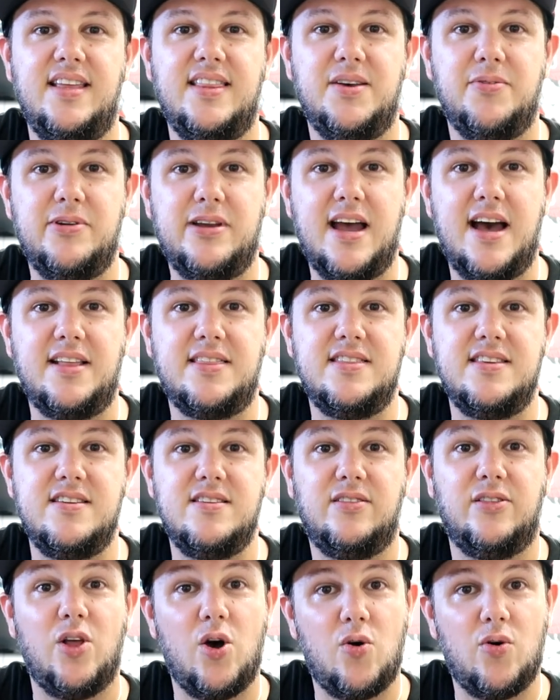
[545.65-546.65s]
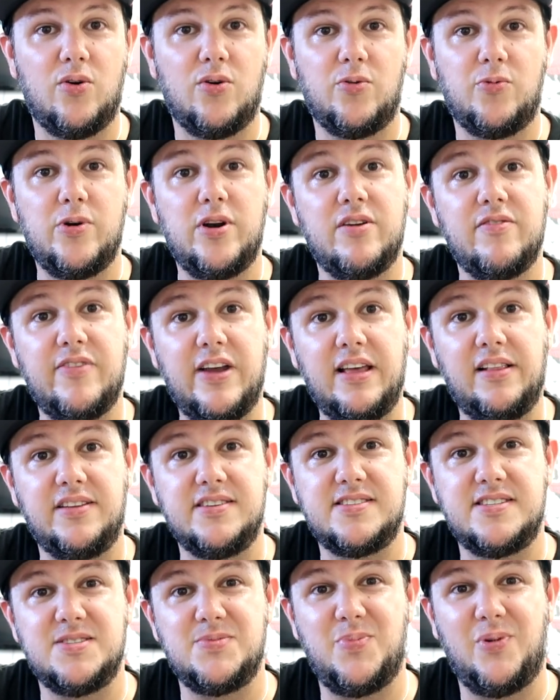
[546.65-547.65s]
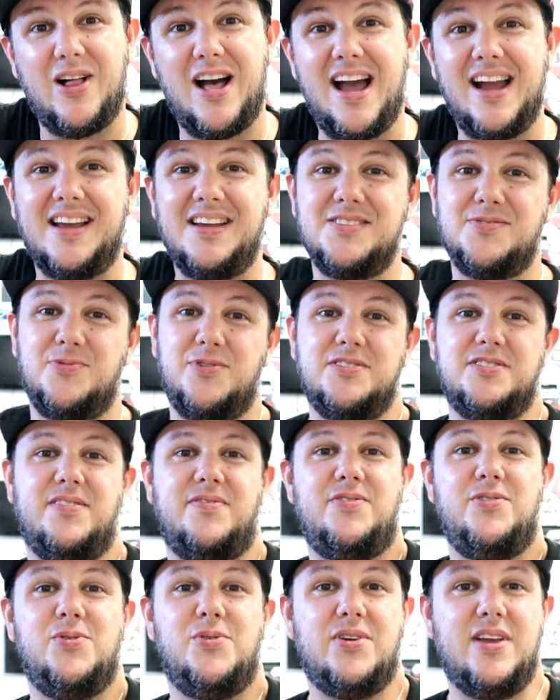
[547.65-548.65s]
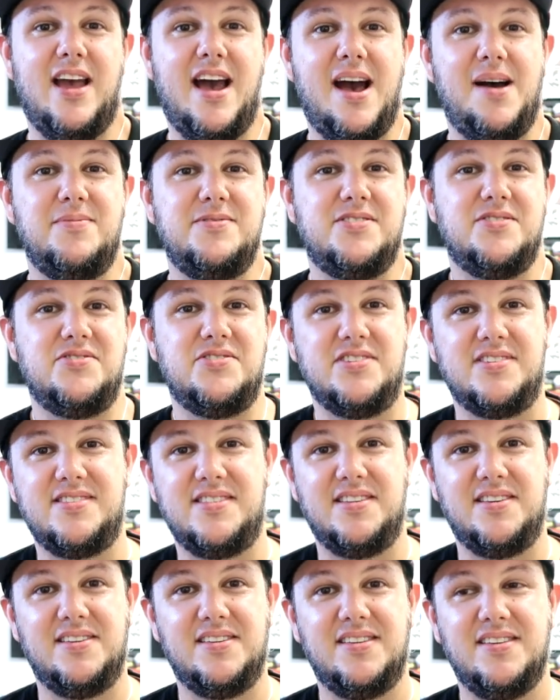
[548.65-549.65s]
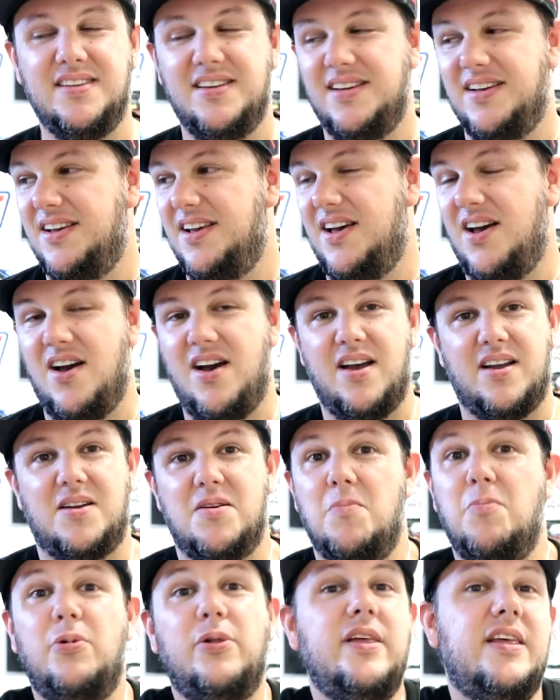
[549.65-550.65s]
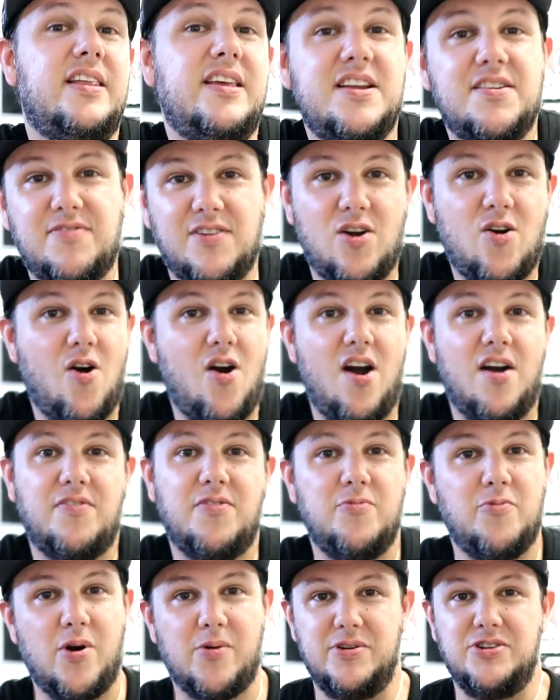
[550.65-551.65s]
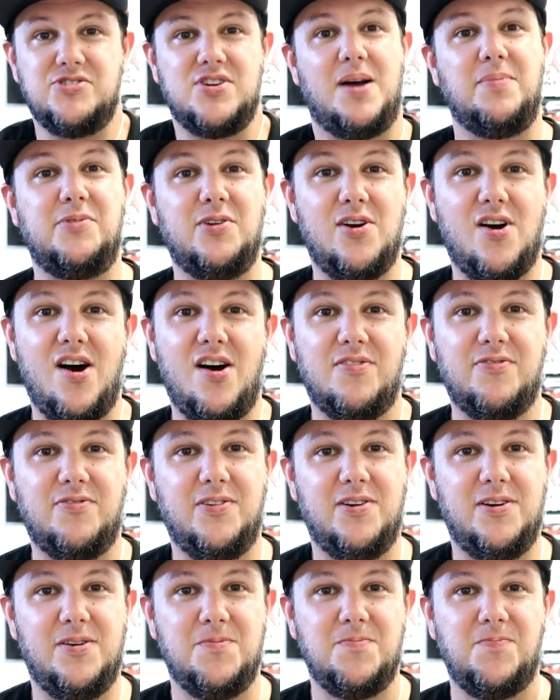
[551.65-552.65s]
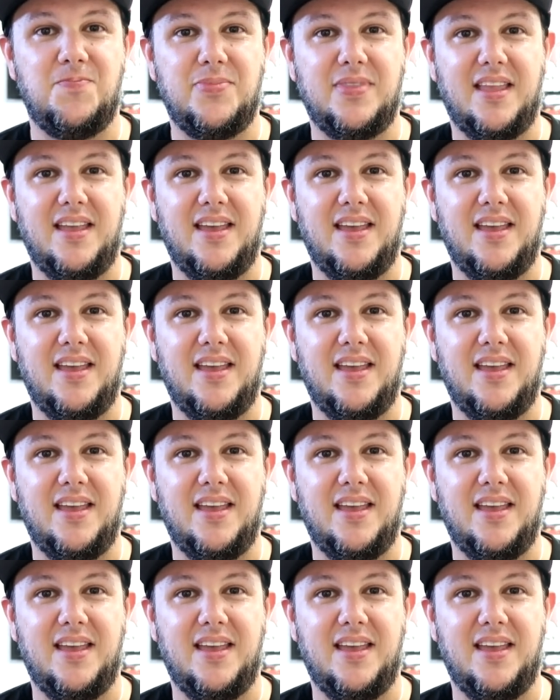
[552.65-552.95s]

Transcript: Then we got the lower rear valance is black as well as the fuel cap. So just the completely different car from where we dropped it off from.